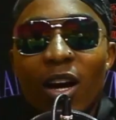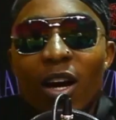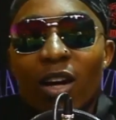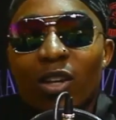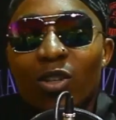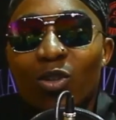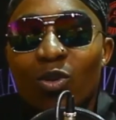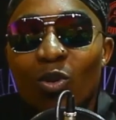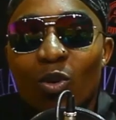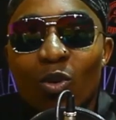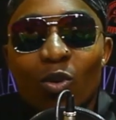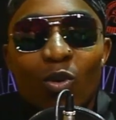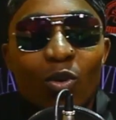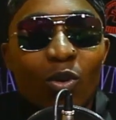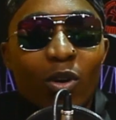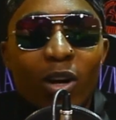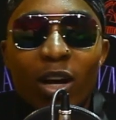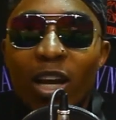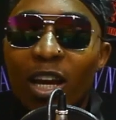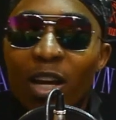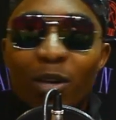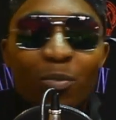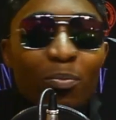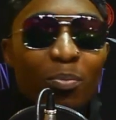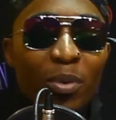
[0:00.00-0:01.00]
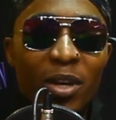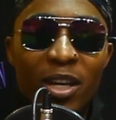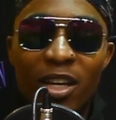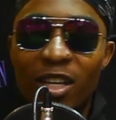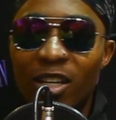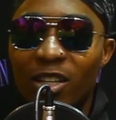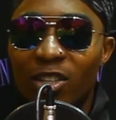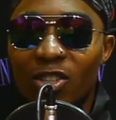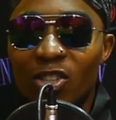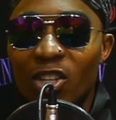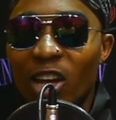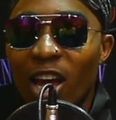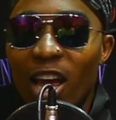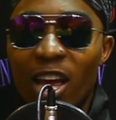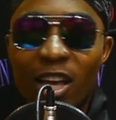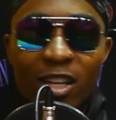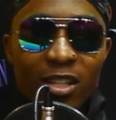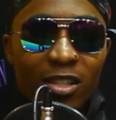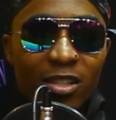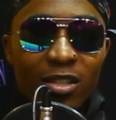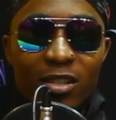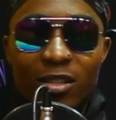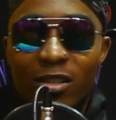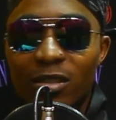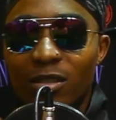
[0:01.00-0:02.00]
So it being
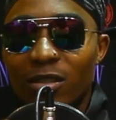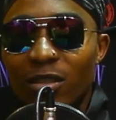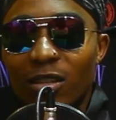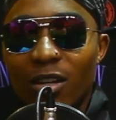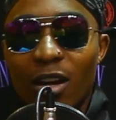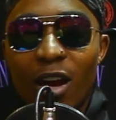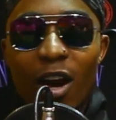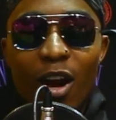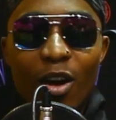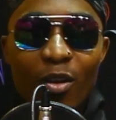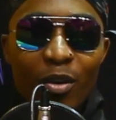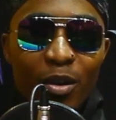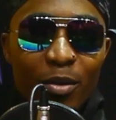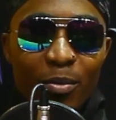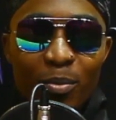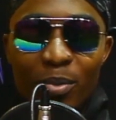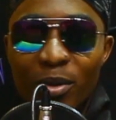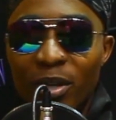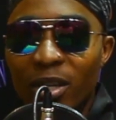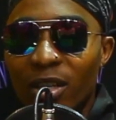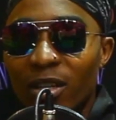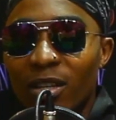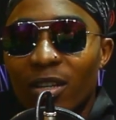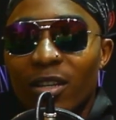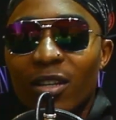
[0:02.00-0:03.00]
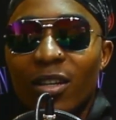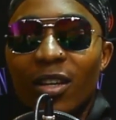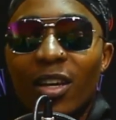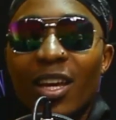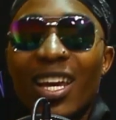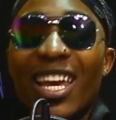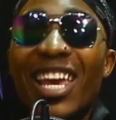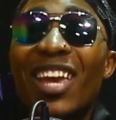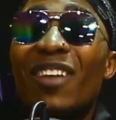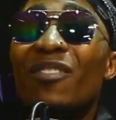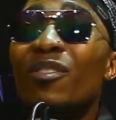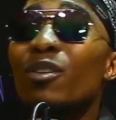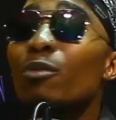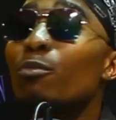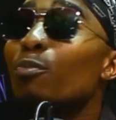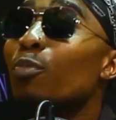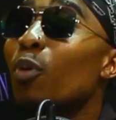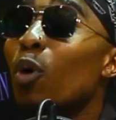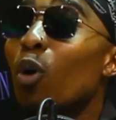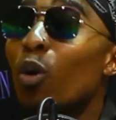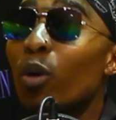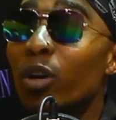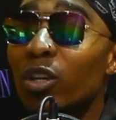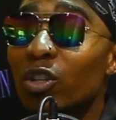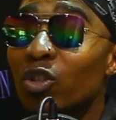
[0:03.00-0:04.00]
jazz, R&B, even
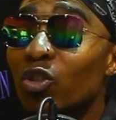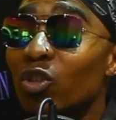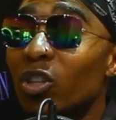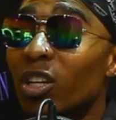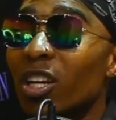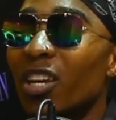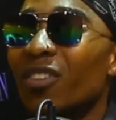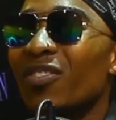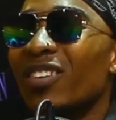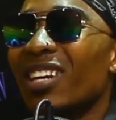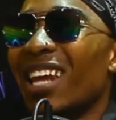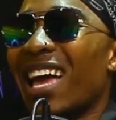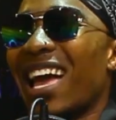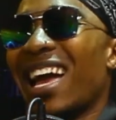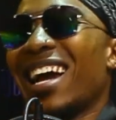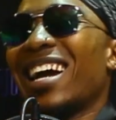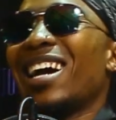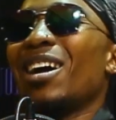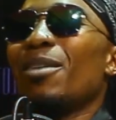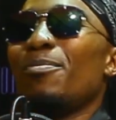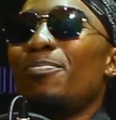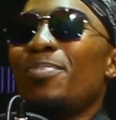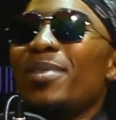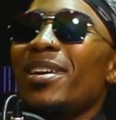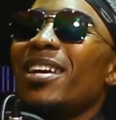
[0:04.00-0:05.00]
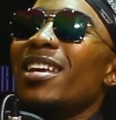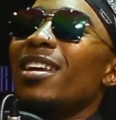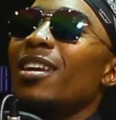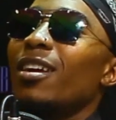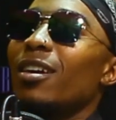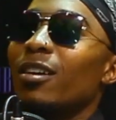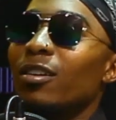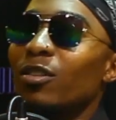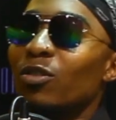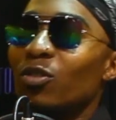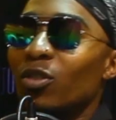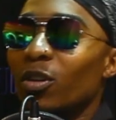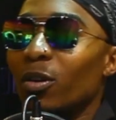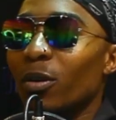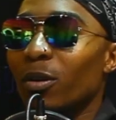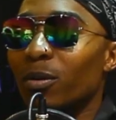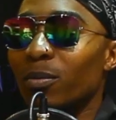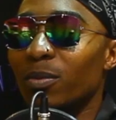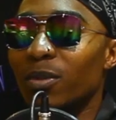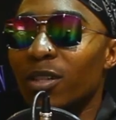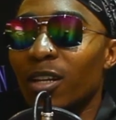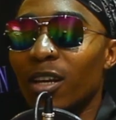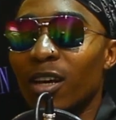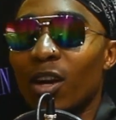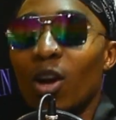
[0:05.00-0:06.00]
poetry, even a cappella, you get what I'm
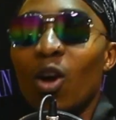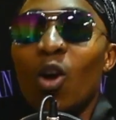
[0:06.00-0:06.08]
saying?